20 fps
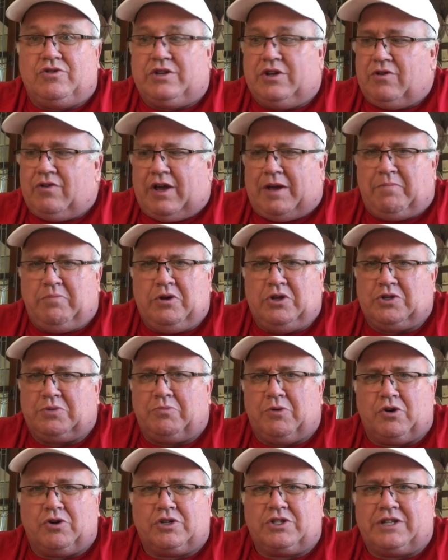They're like
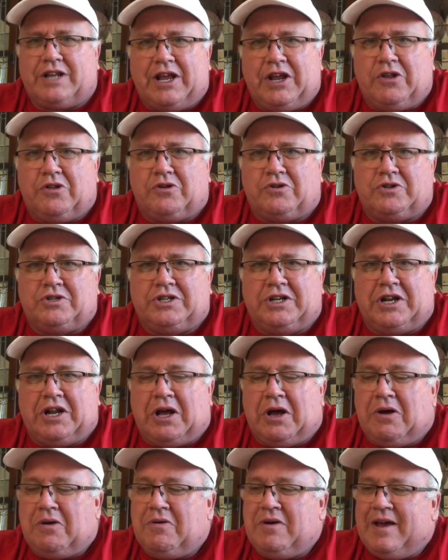Pittsburgh Steelers,
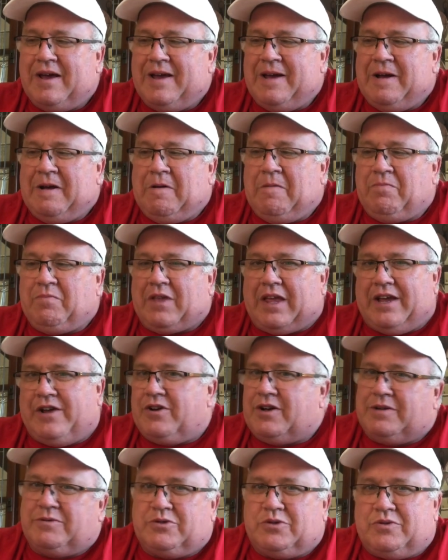And here
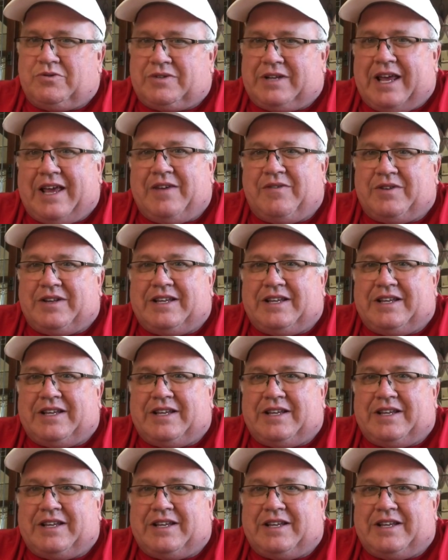comes little David.